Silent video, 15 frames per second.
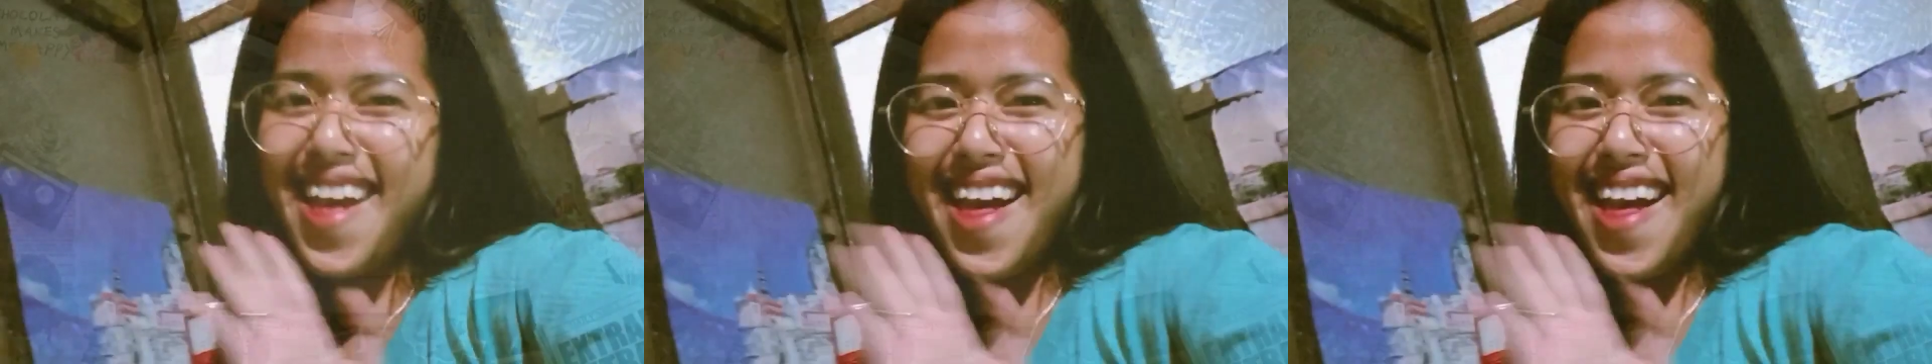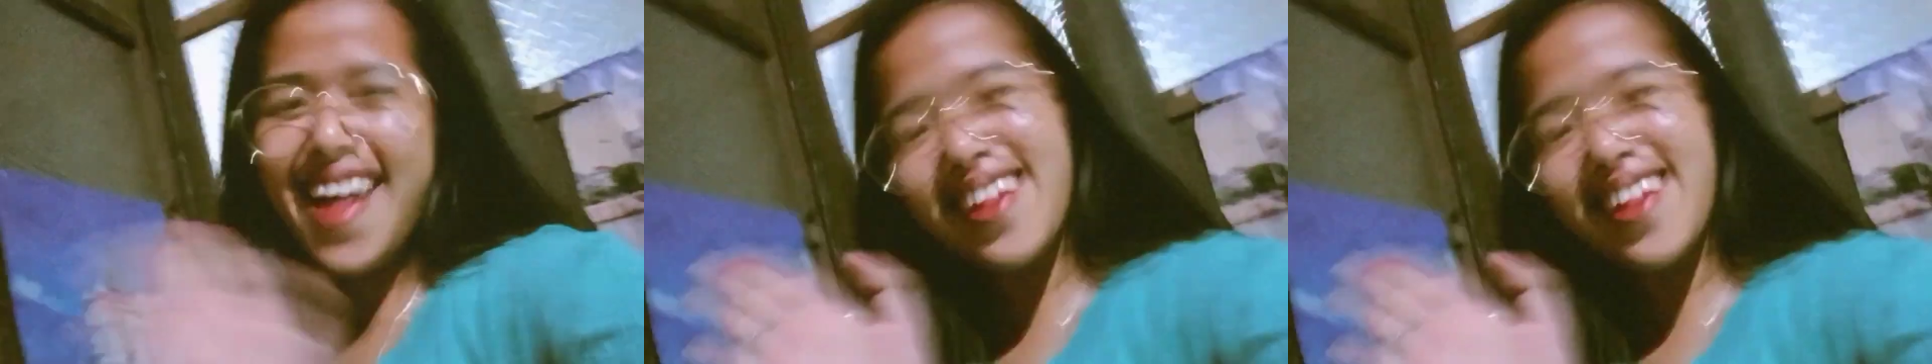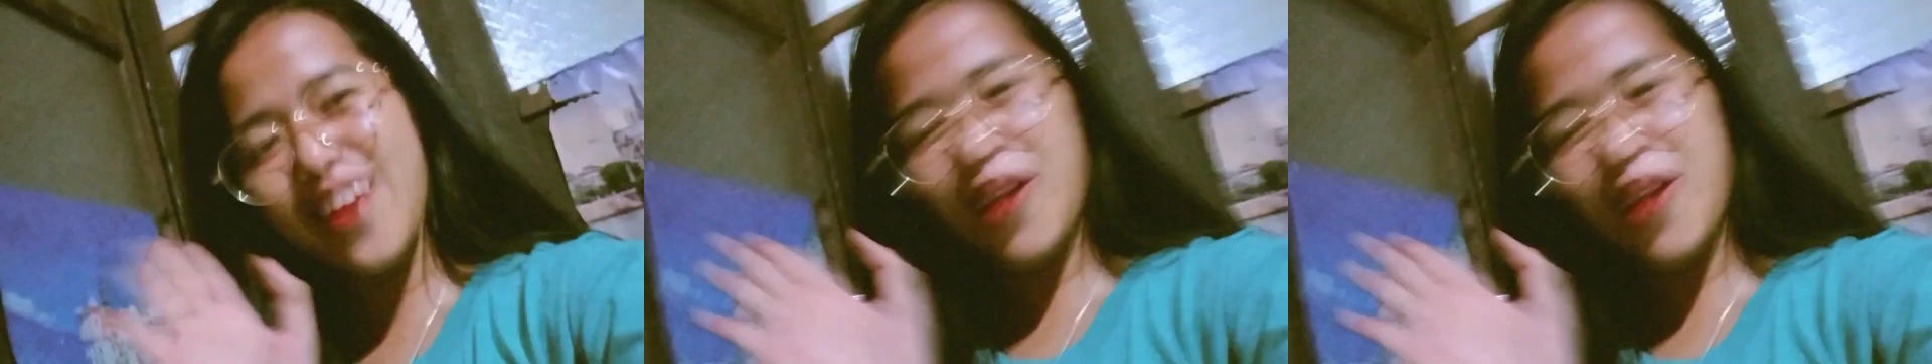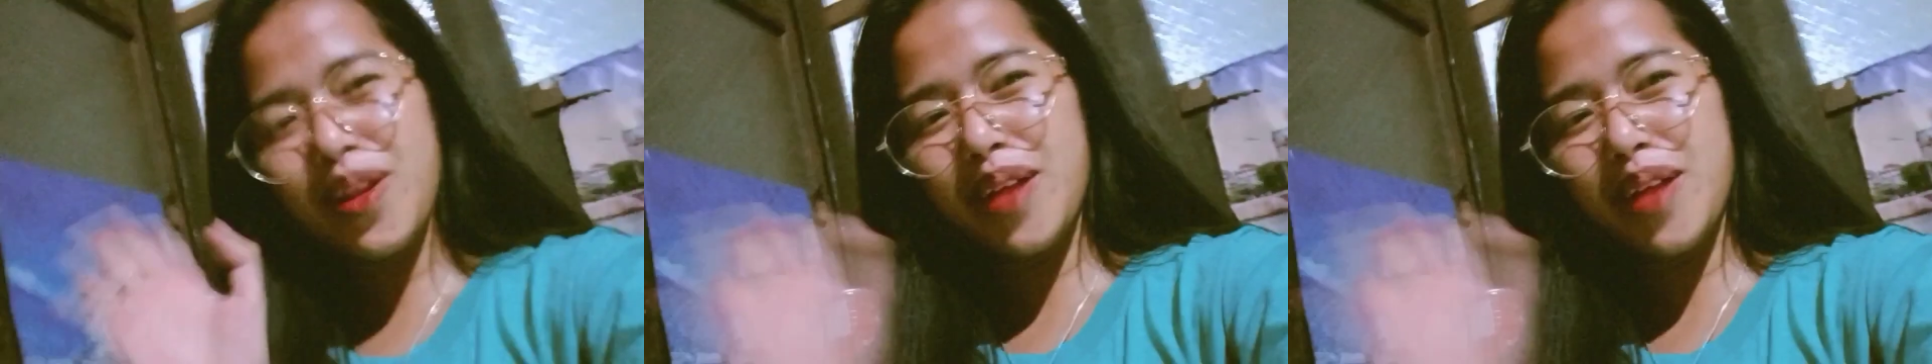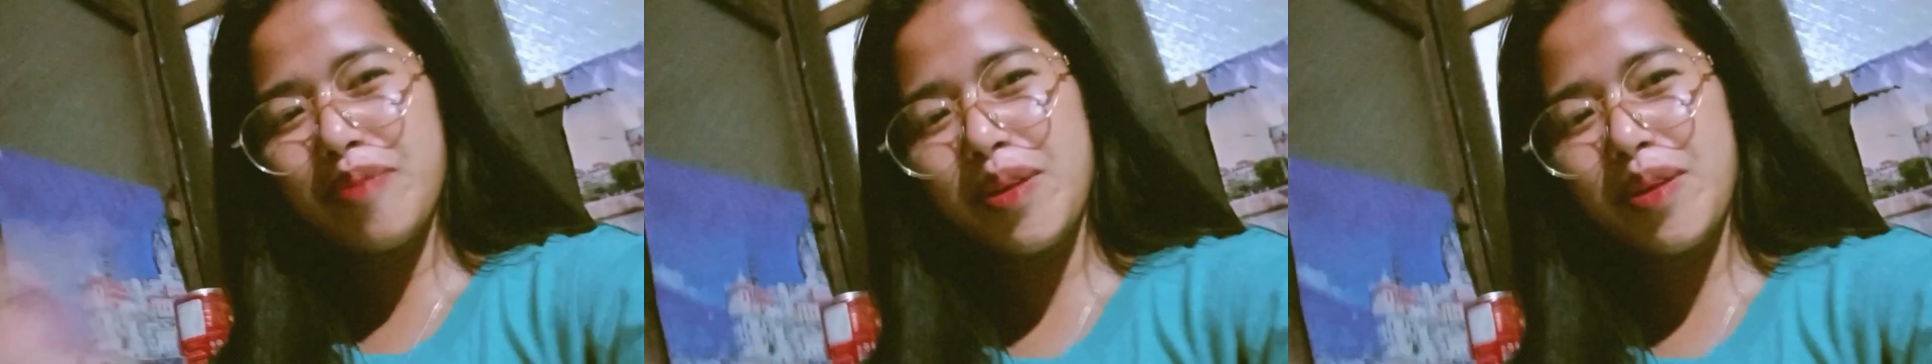Hello,
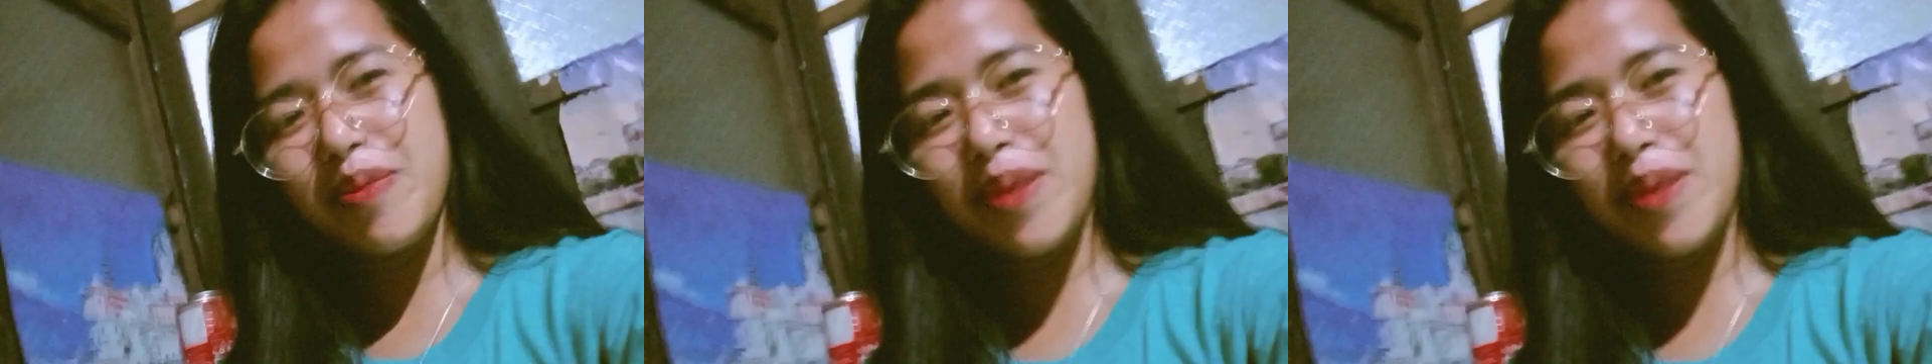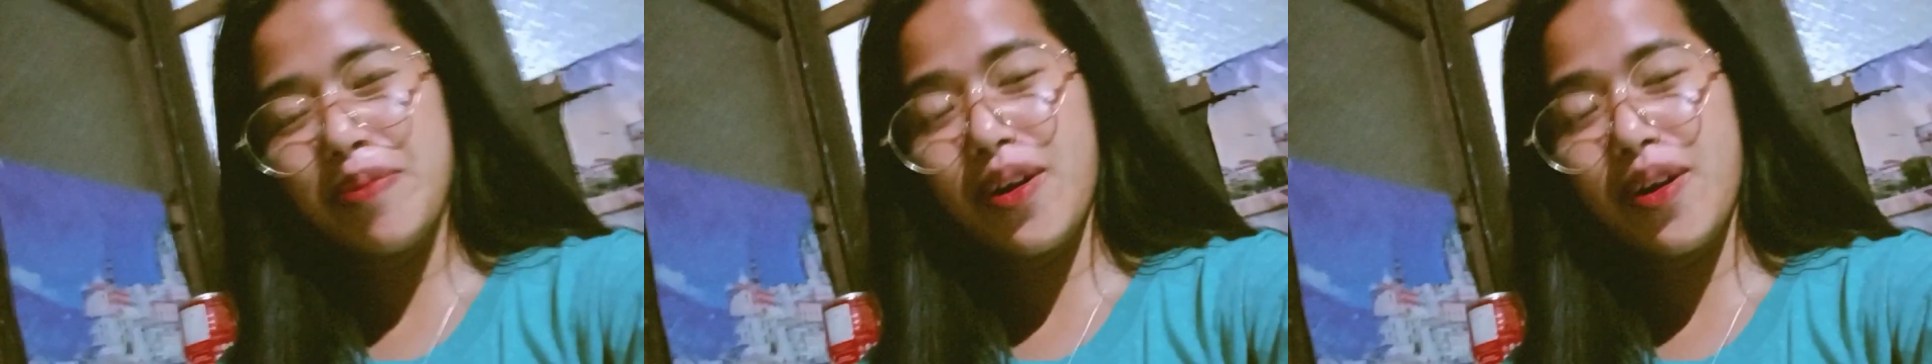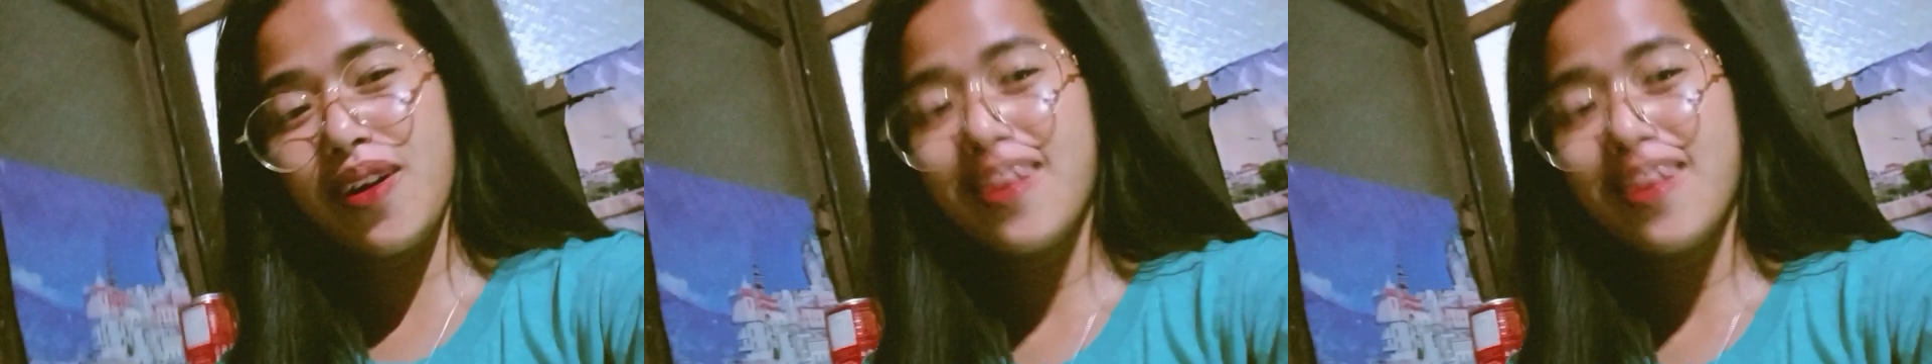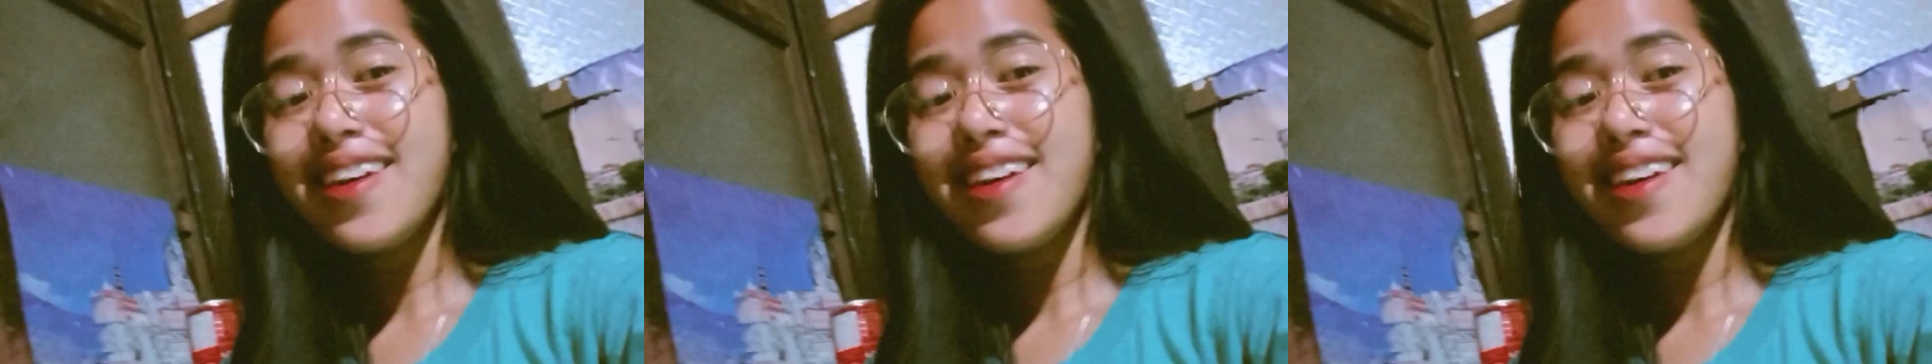lovely people.